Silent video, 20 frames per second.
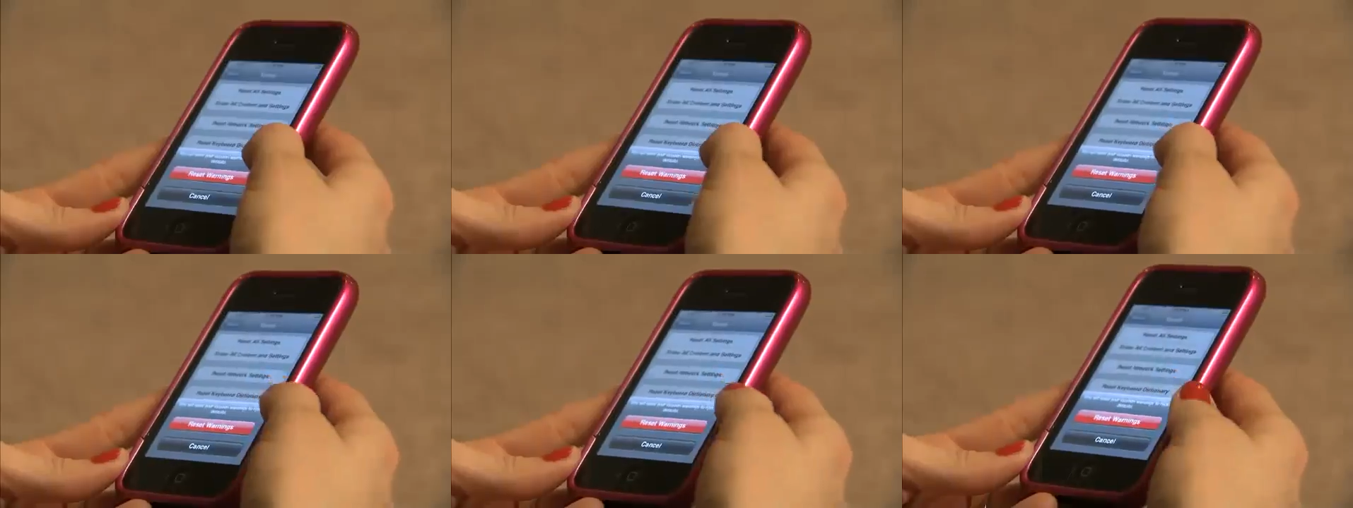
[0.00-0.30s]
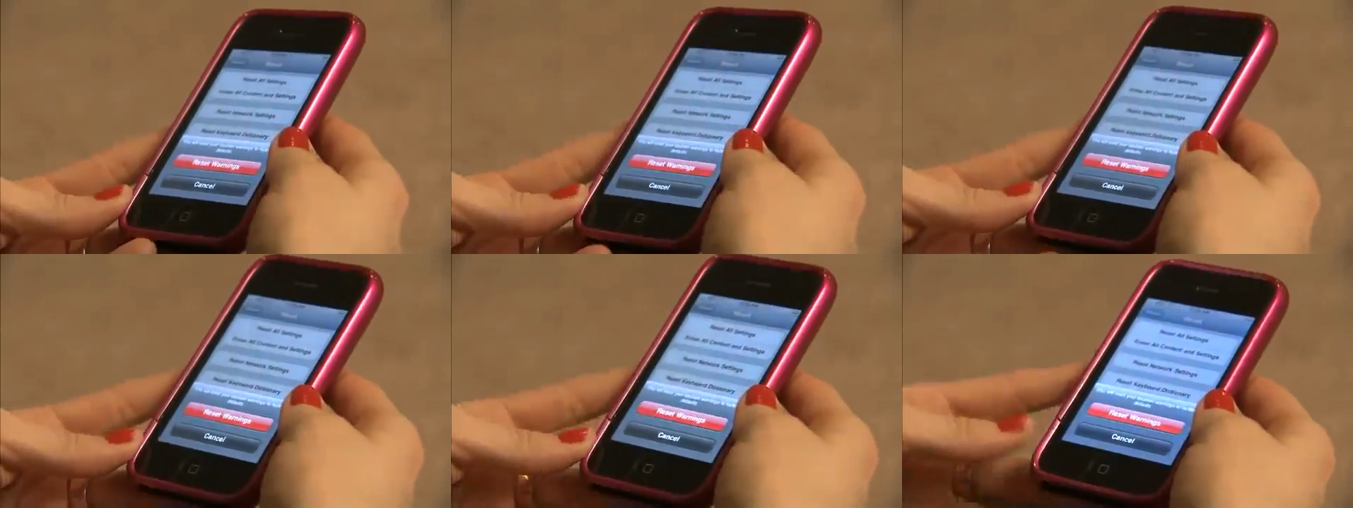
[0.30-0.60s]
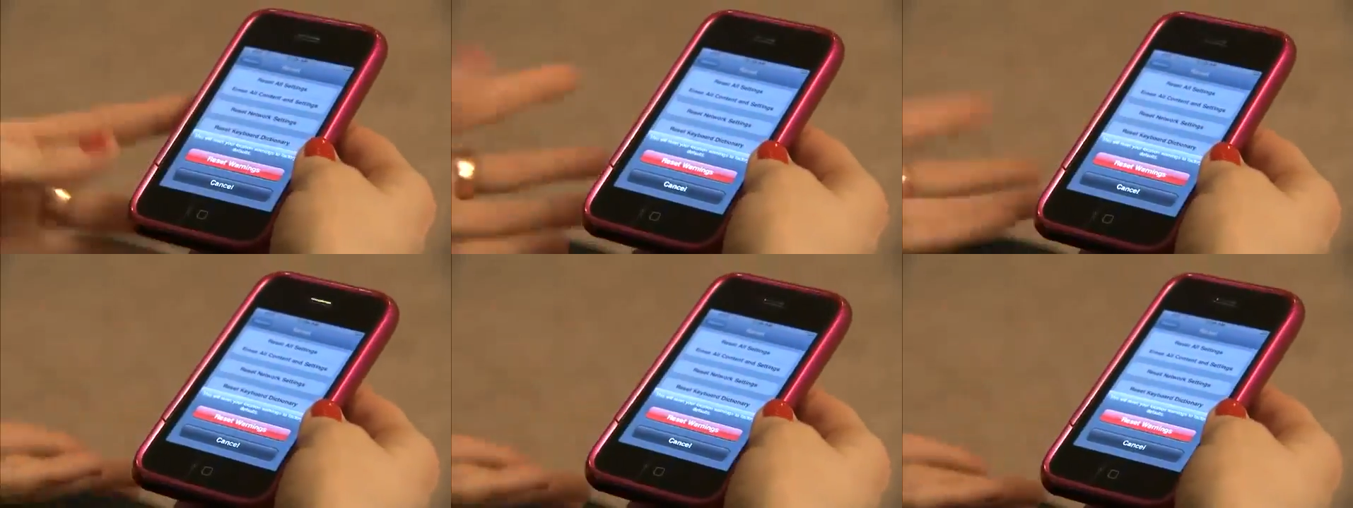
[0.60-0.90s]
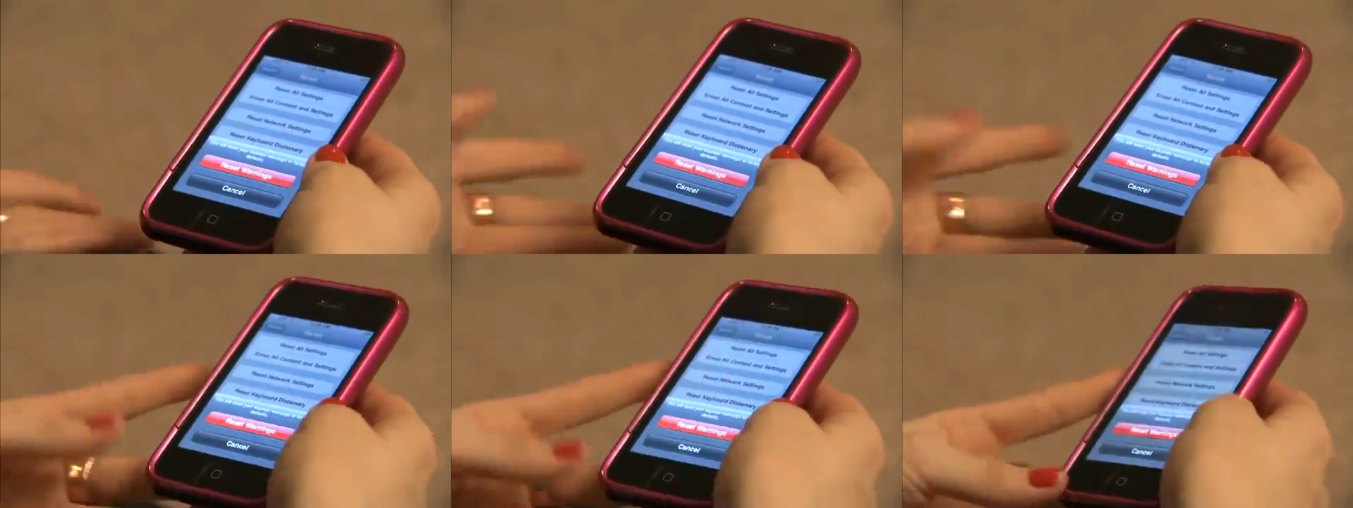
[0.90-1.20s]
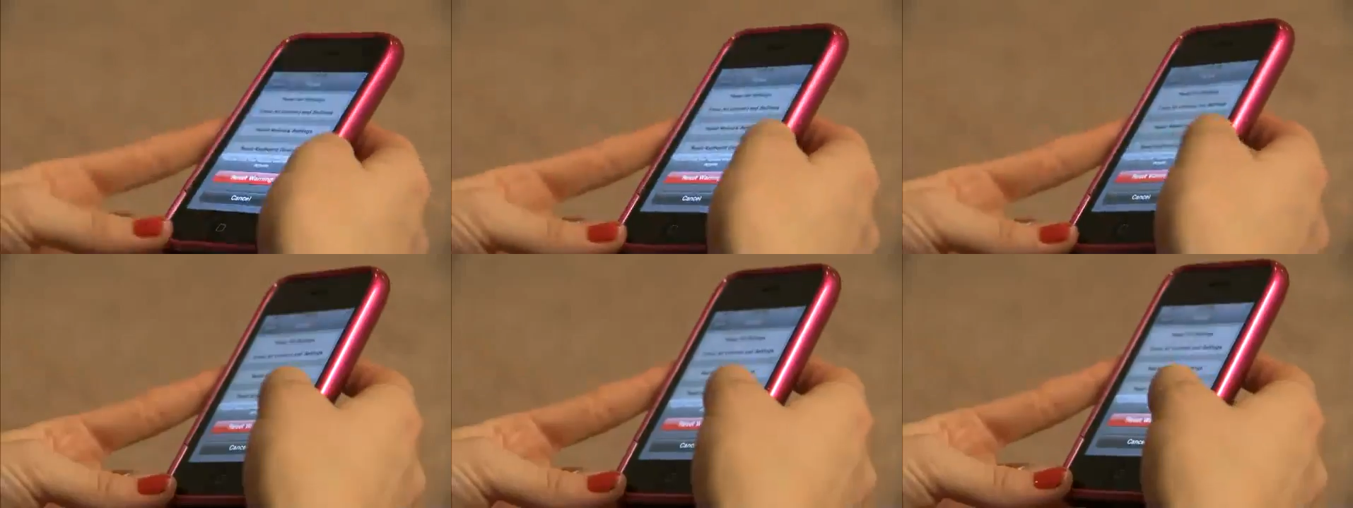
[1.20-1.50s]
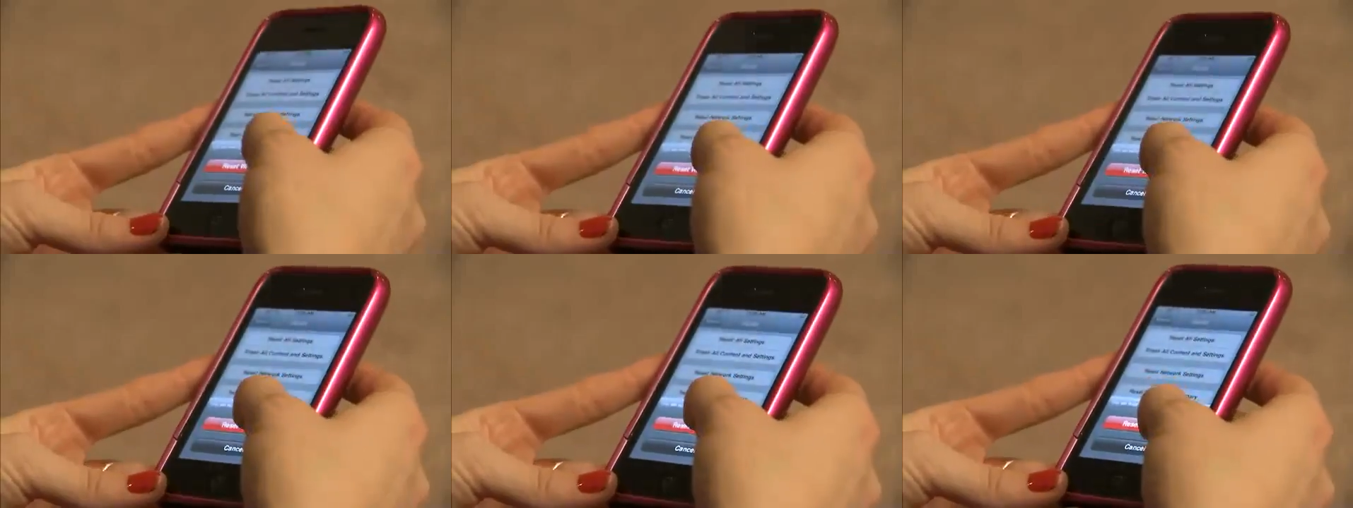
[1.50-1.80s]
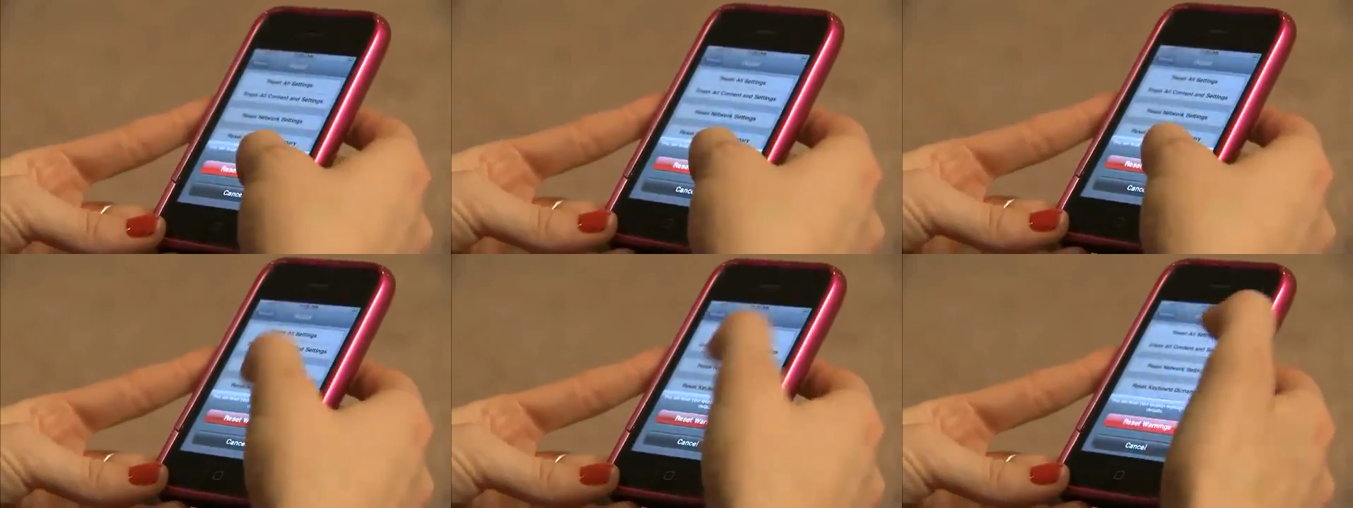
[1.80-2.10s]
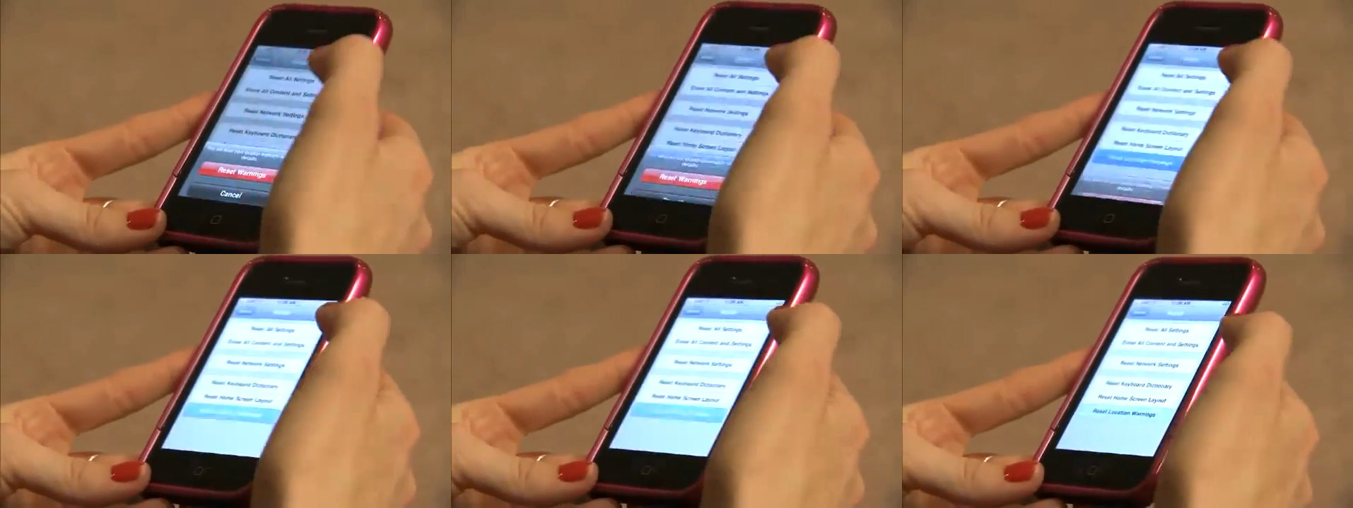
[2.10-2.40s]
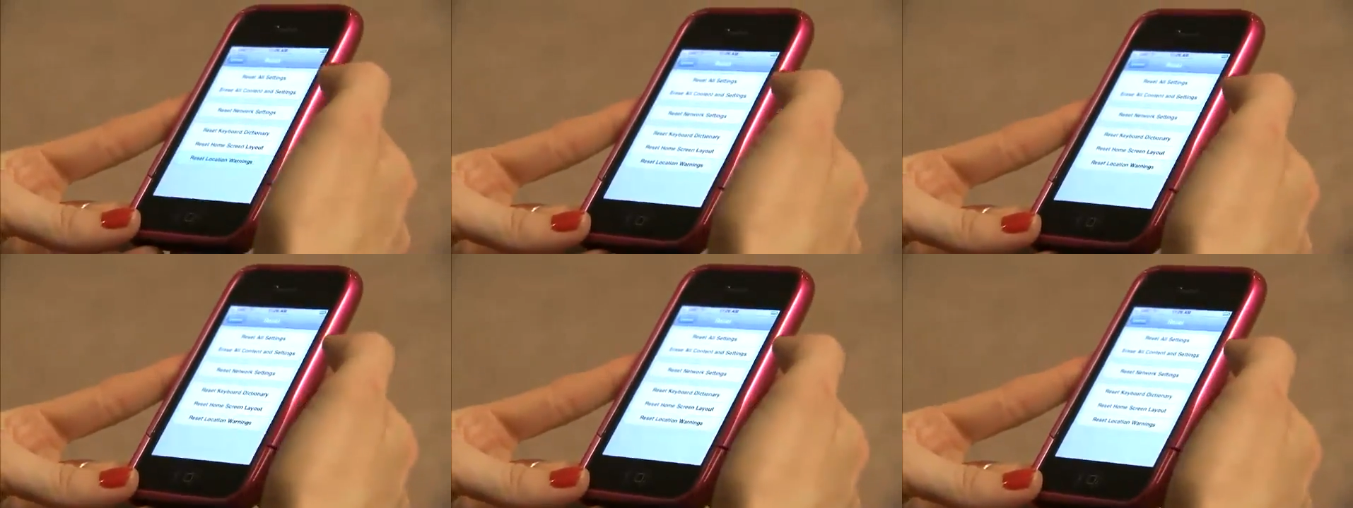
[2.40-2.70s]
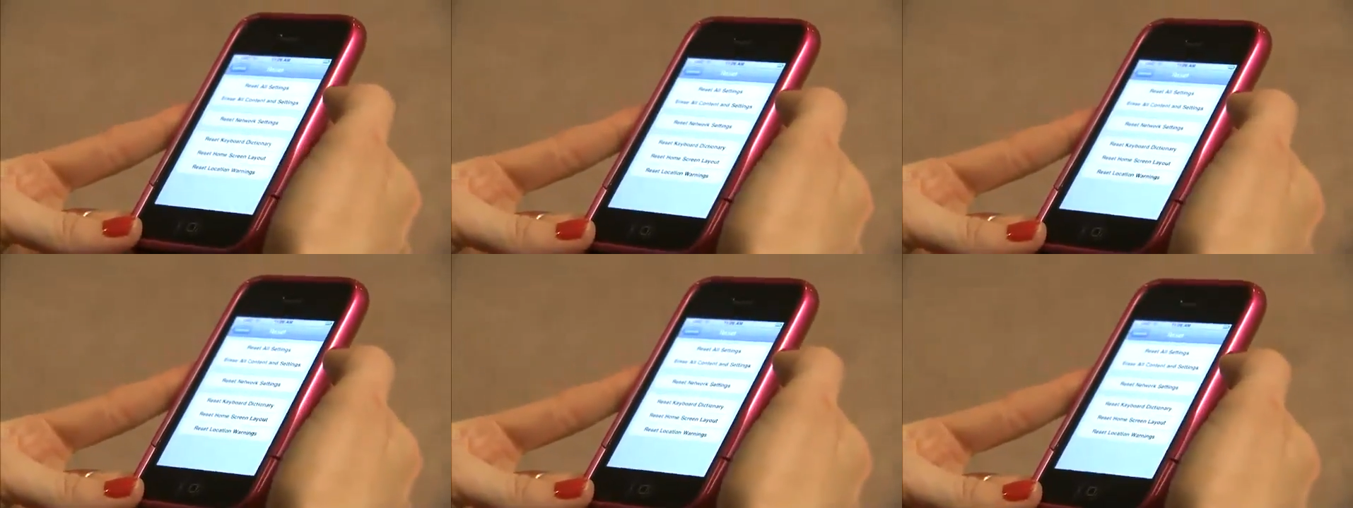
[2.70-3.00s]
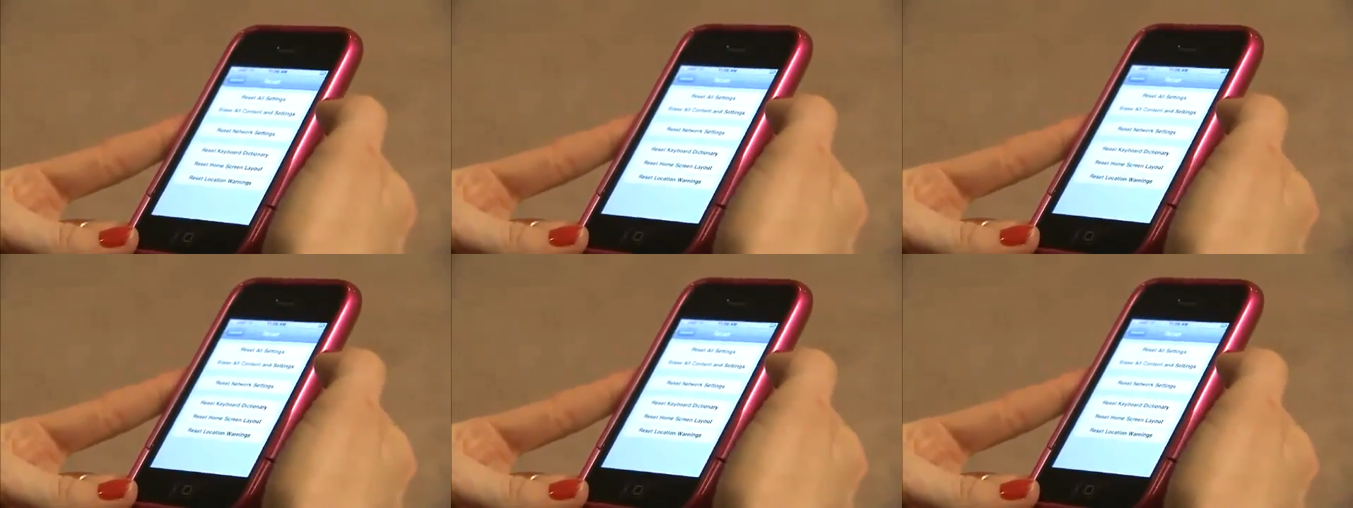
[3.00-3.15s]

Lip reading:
(no speaker visible)